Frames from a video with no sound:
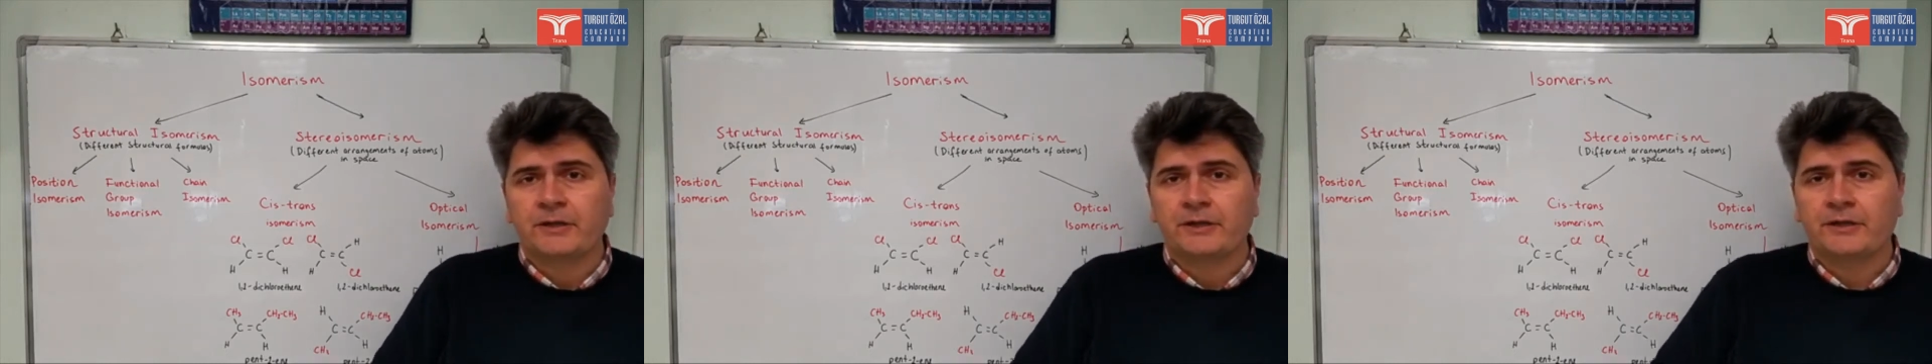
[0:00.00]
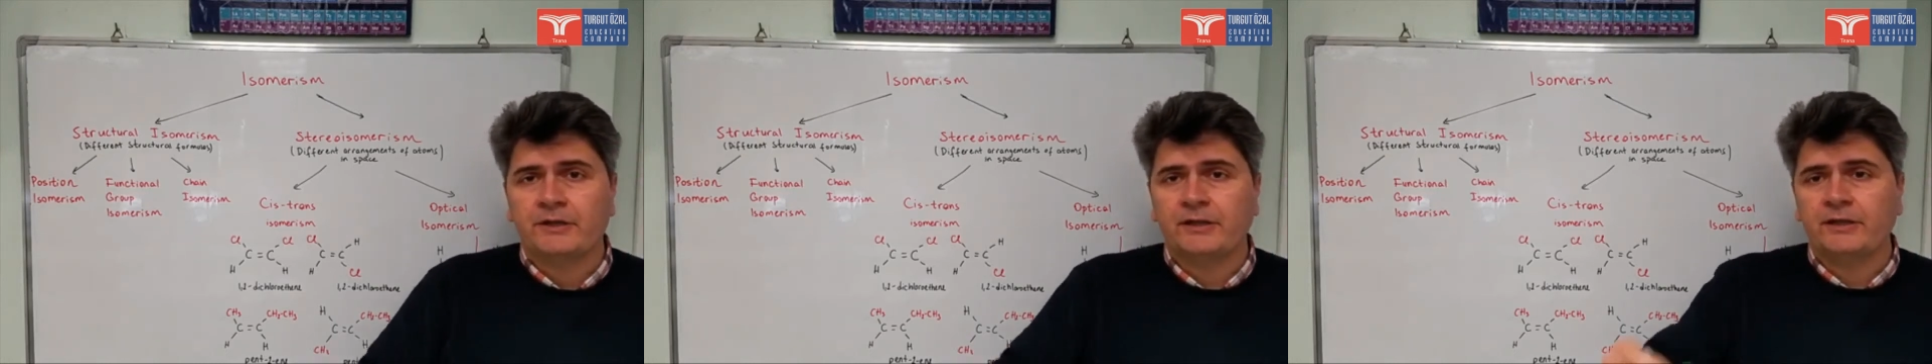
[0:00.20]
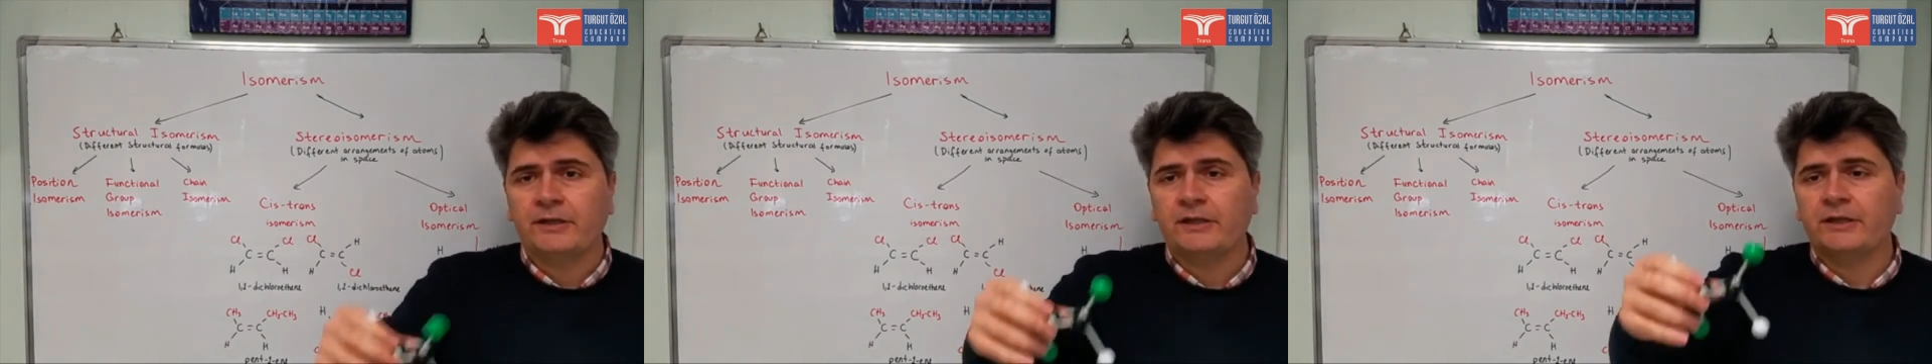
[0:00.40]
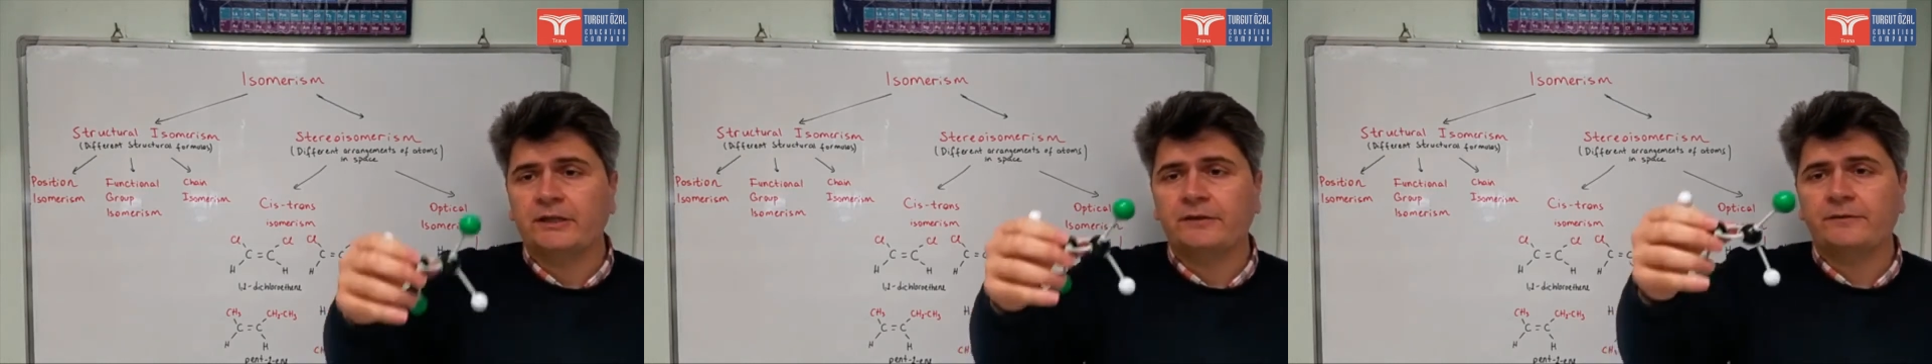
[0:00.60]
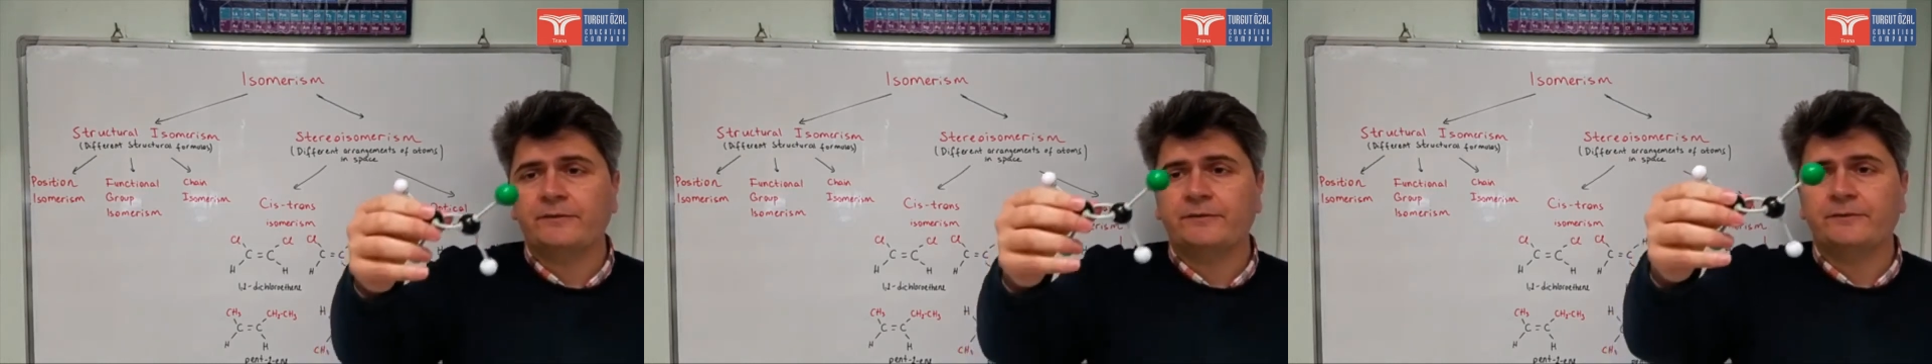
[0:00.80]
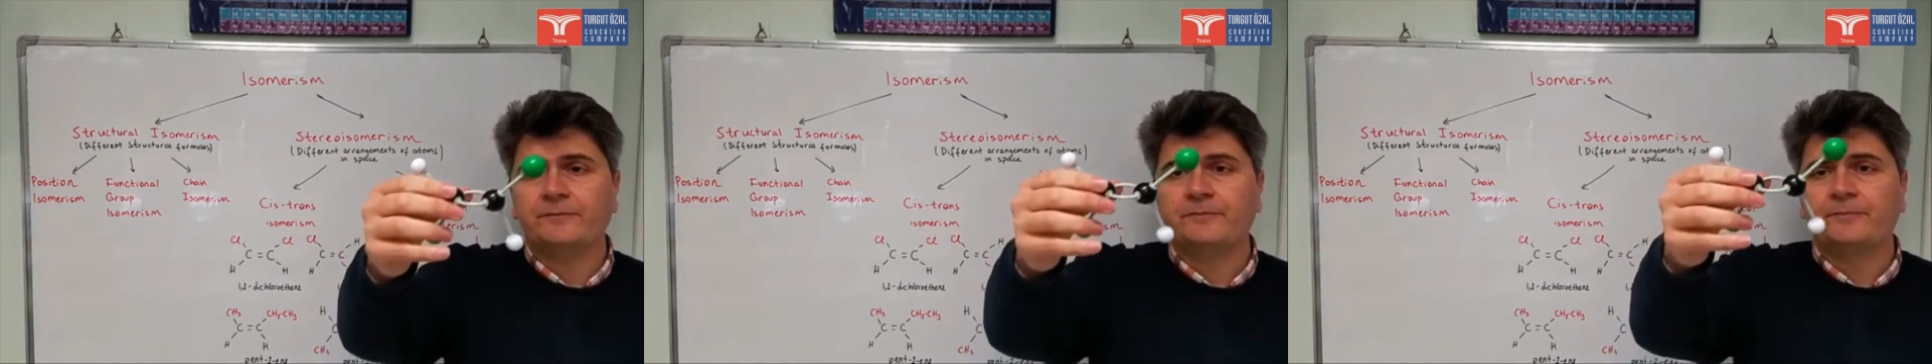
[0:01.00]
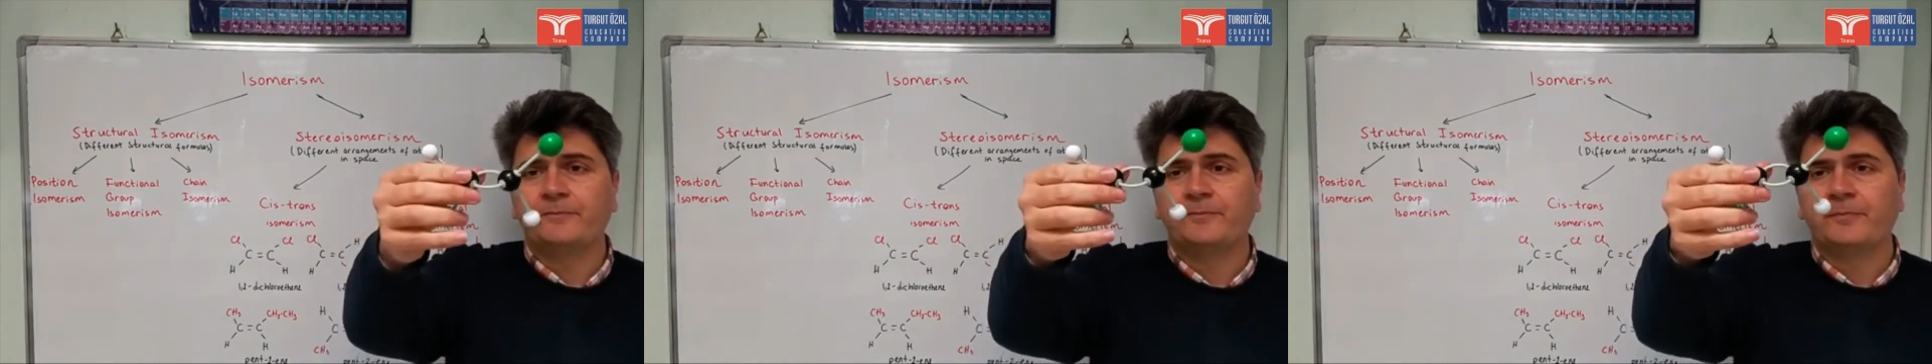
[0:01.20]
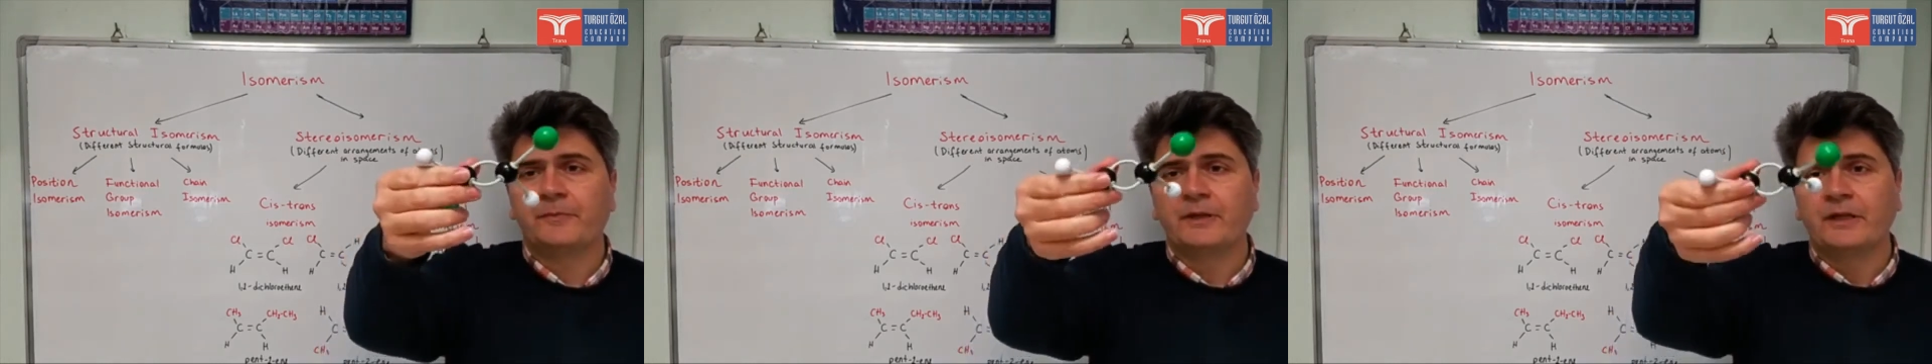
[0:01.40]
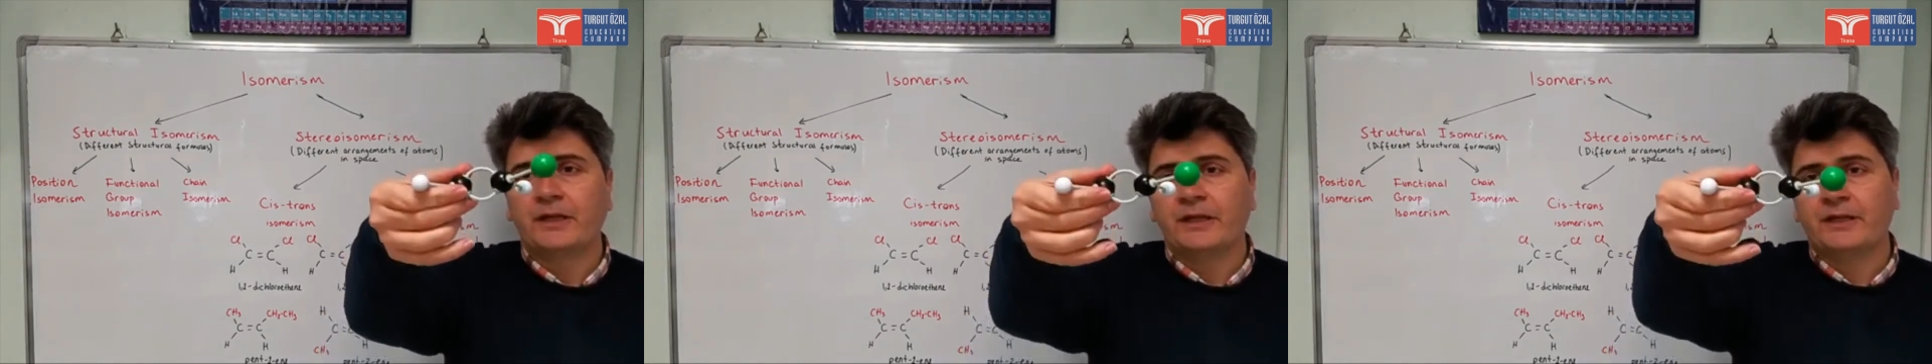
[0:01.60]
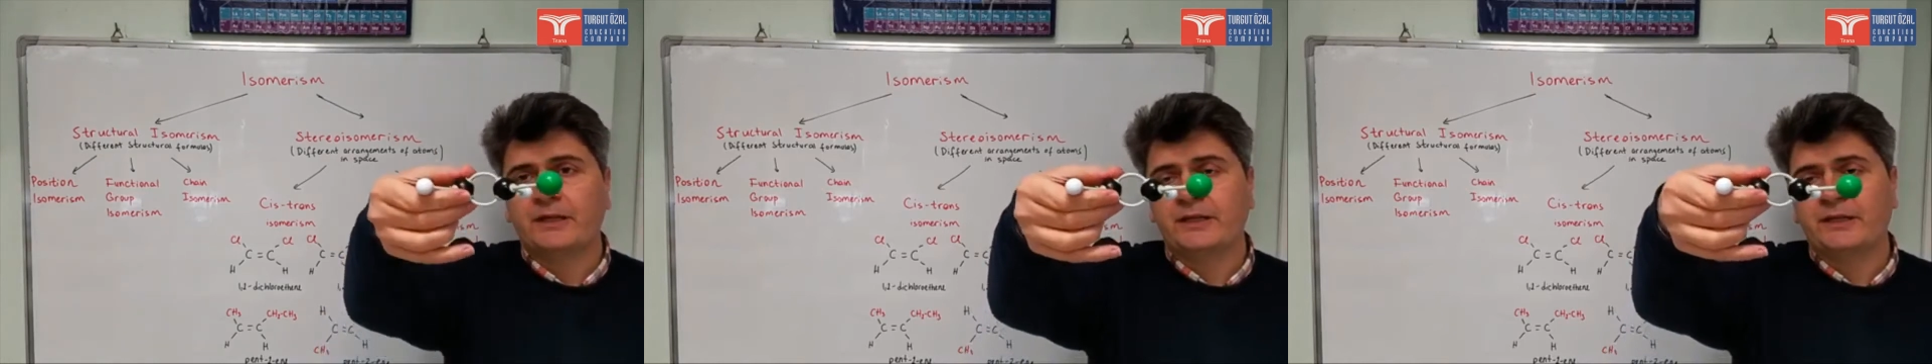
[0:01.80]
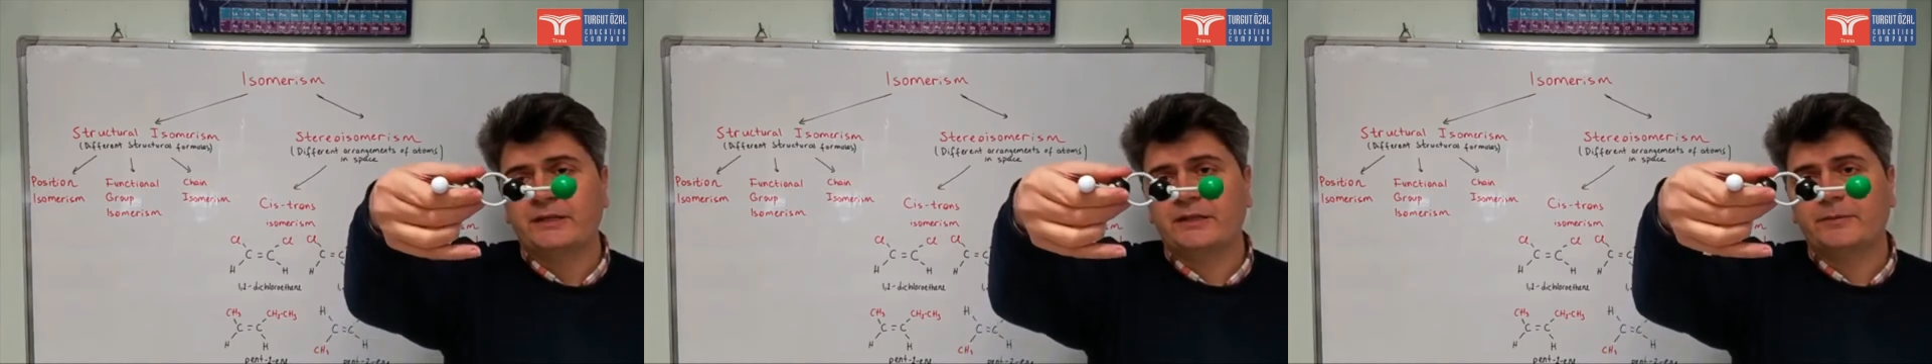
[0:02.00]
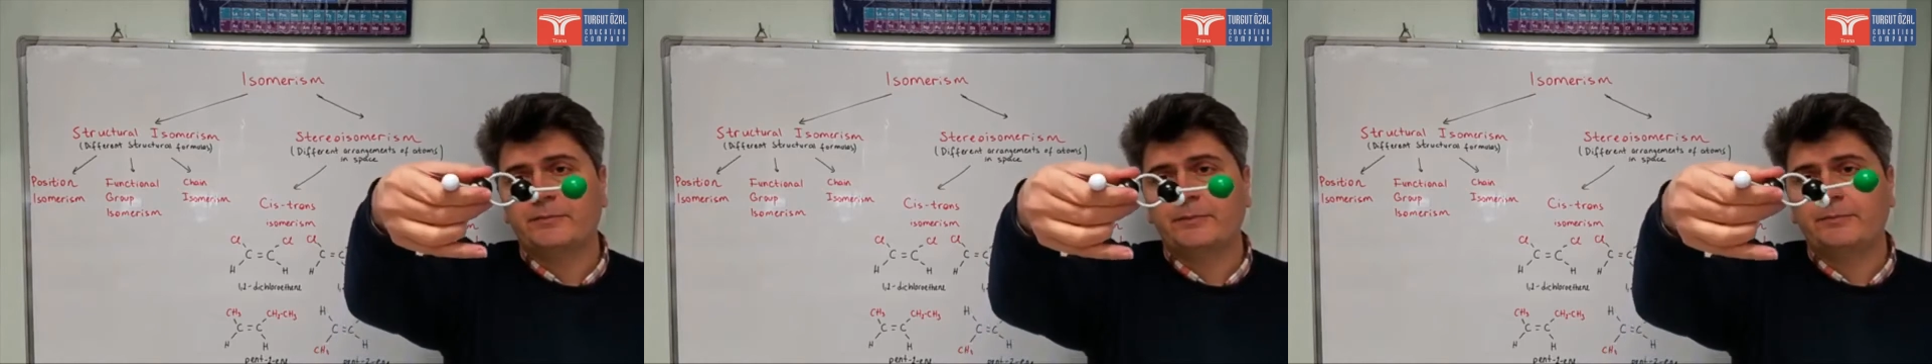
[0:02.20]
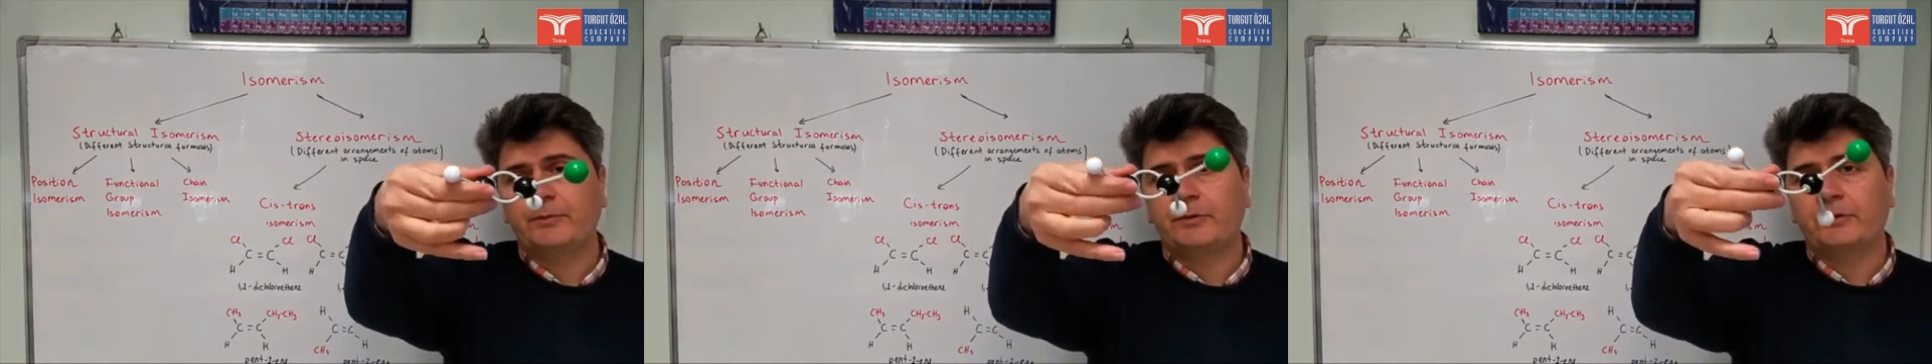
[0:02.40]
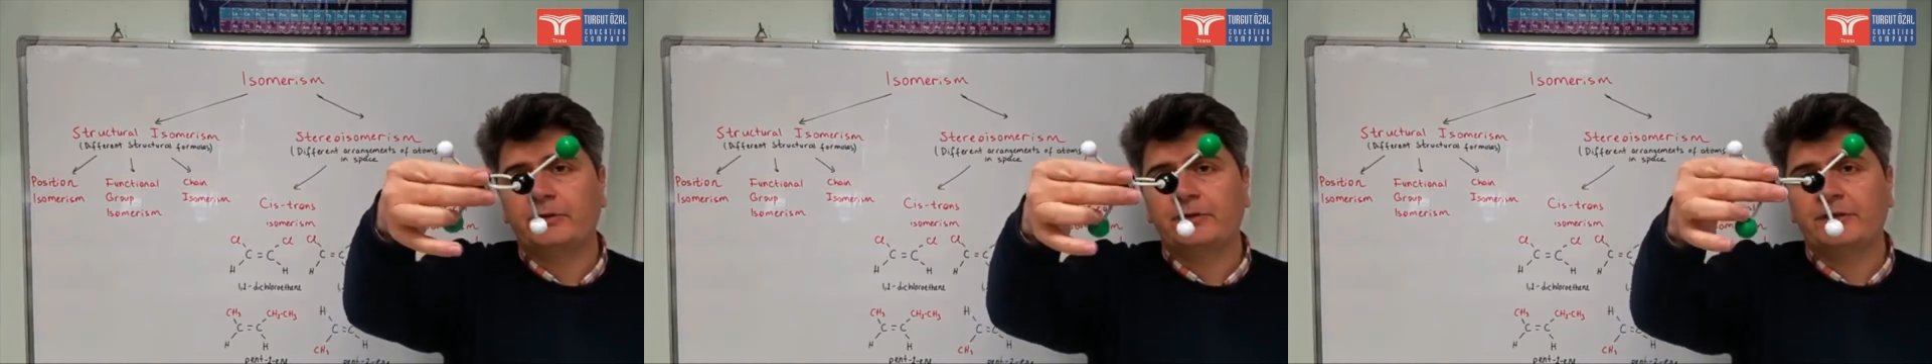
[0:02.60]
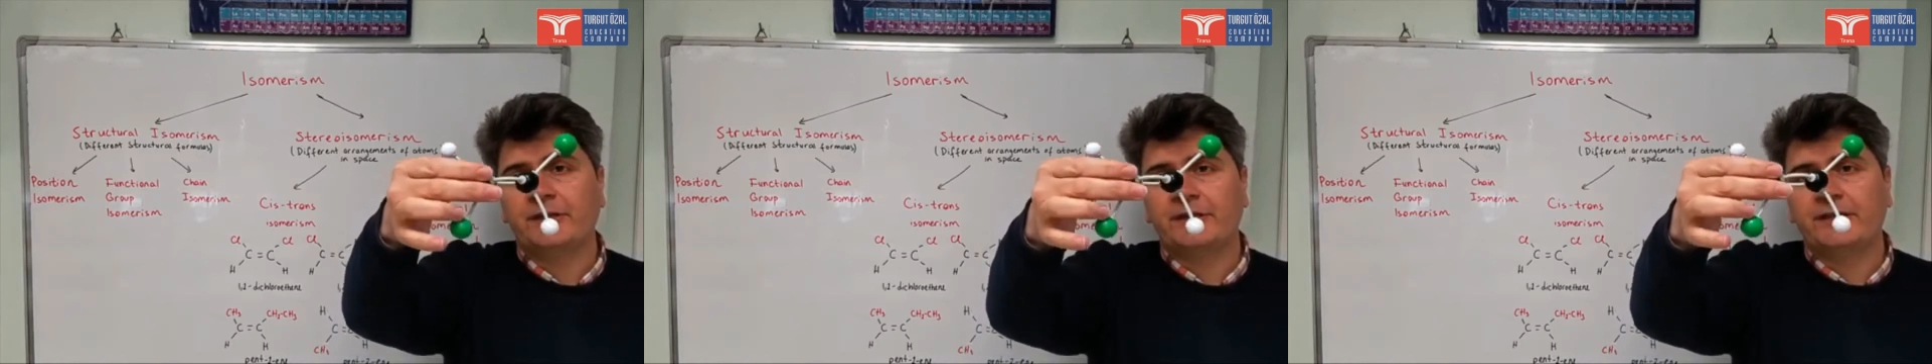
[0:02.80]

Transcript: Here I have again a double bond,